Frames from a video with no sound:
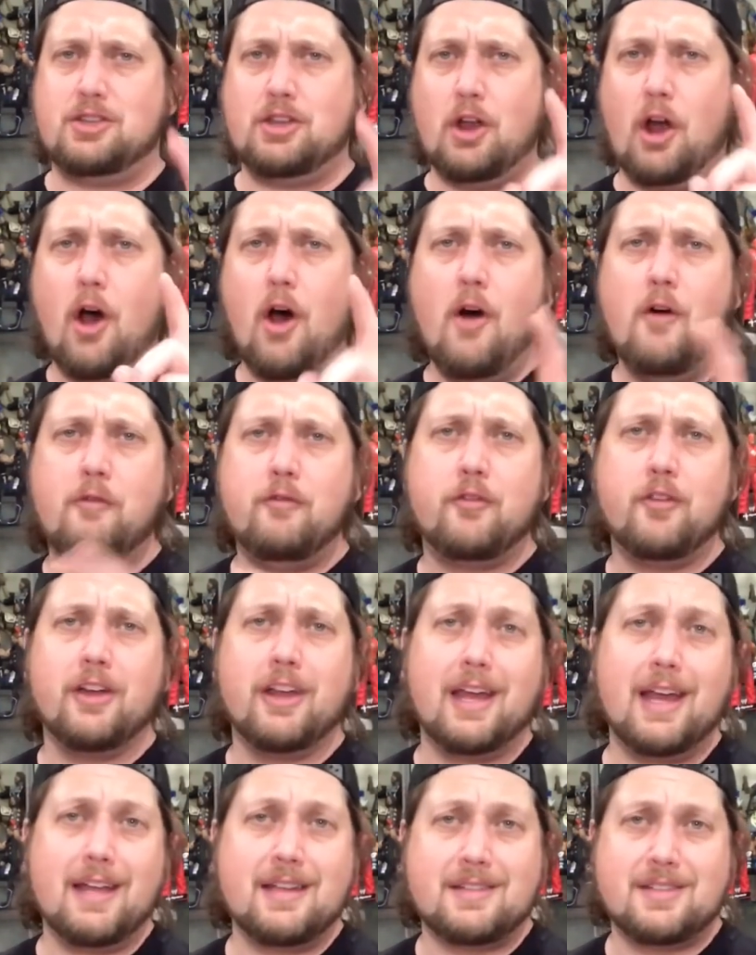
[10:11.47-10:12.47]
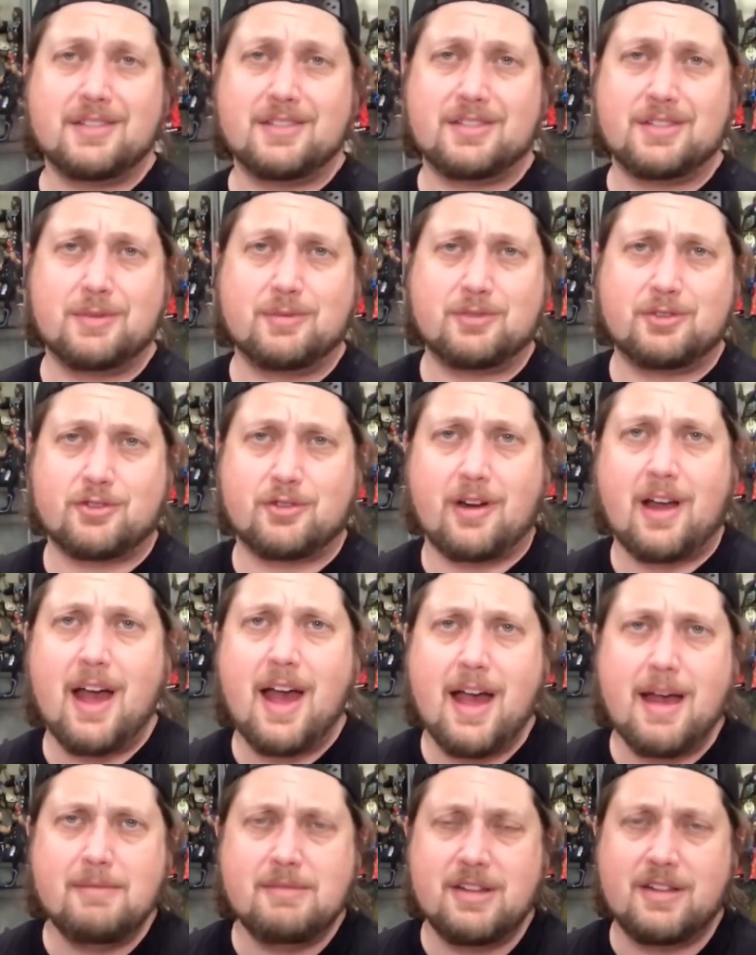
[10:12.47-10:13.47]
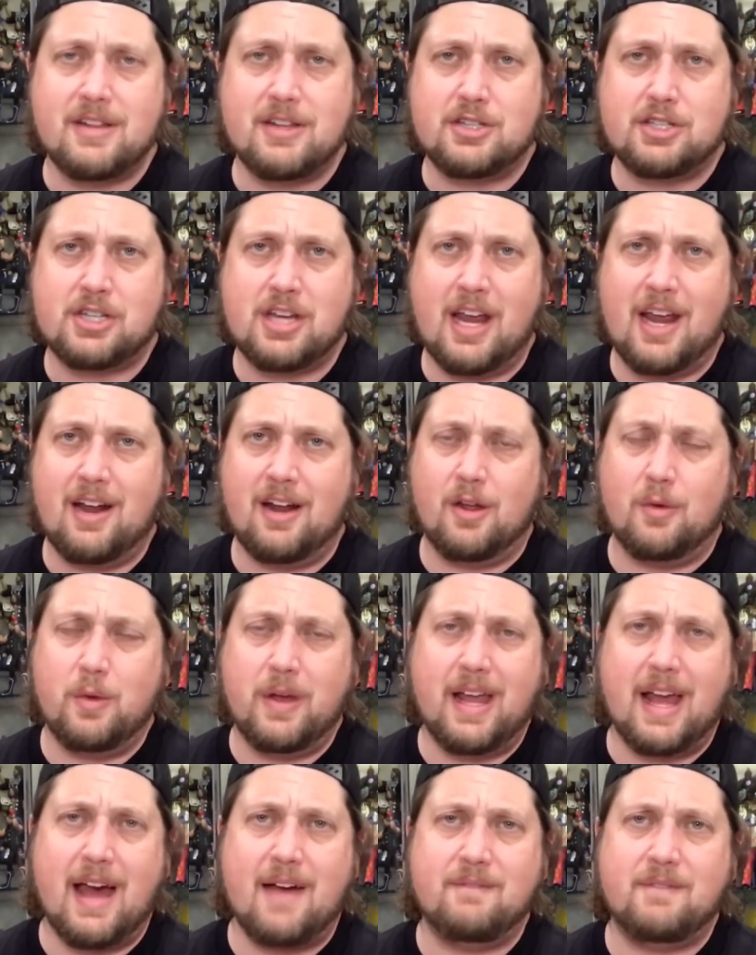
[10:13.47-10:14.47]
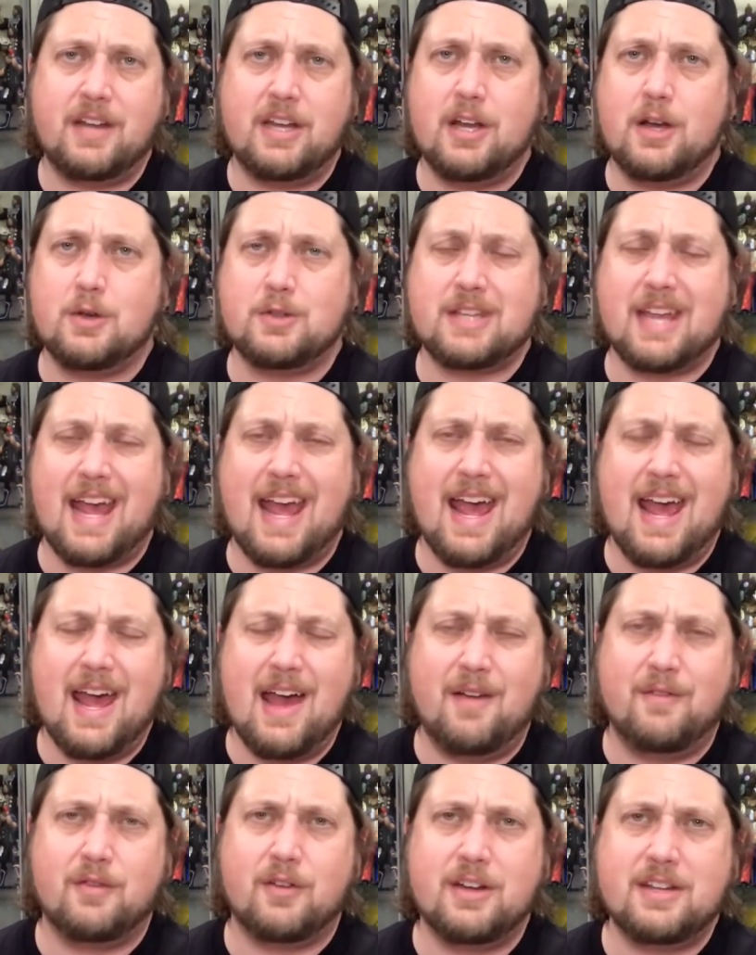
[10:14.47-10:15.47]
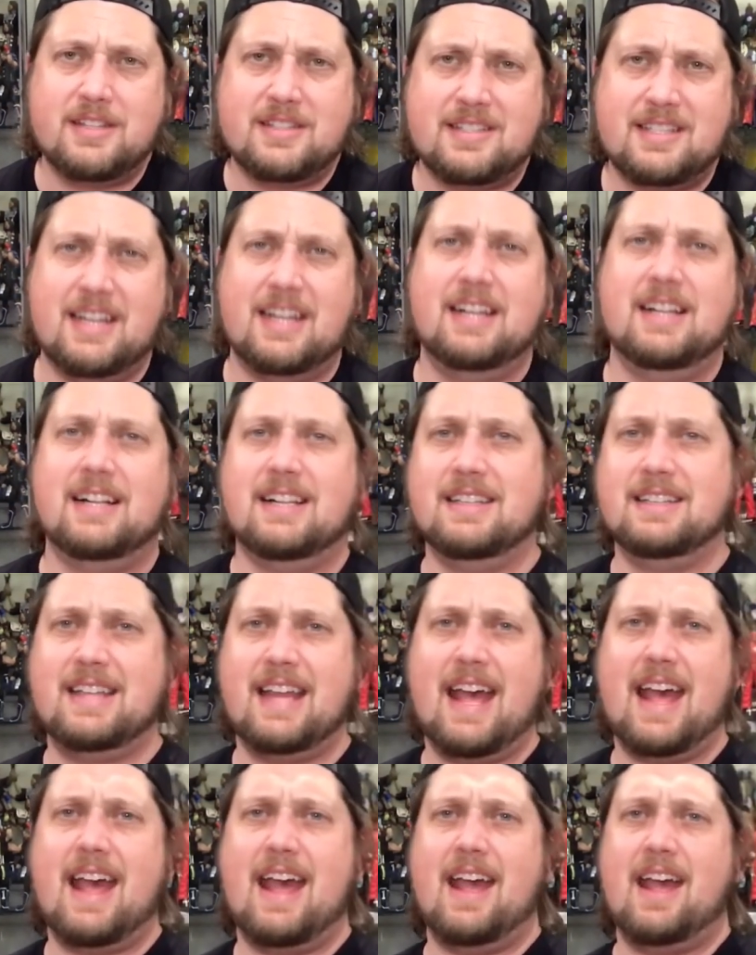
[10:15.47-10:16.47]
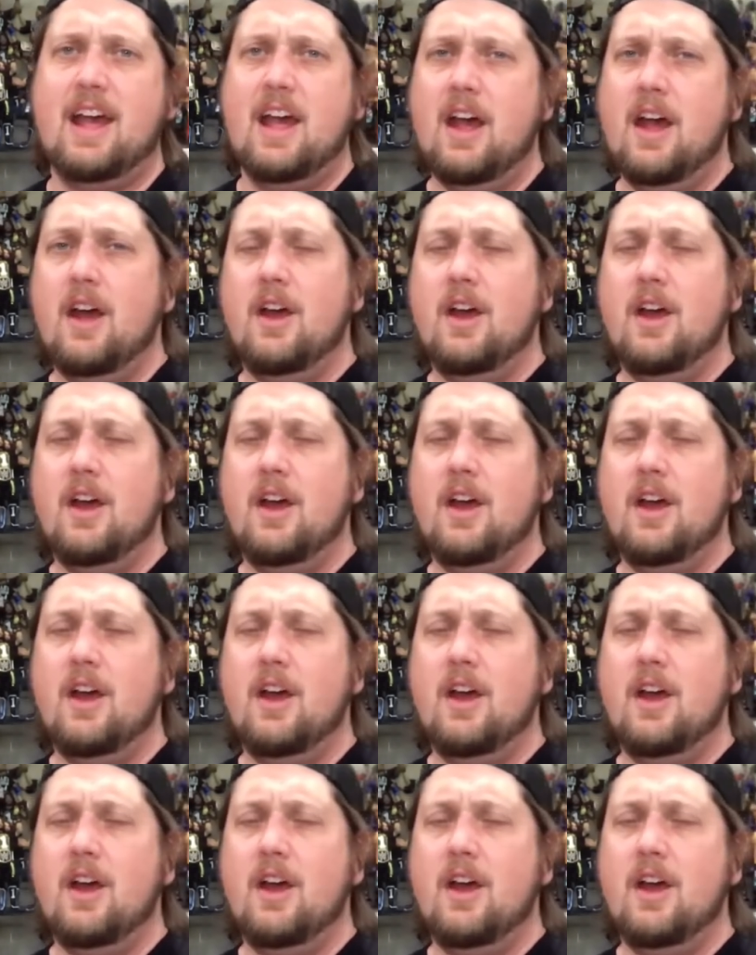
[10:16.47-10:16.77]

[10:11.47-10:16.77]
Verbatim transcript: Don't forget to subscribe to the channel. We got videos every single day.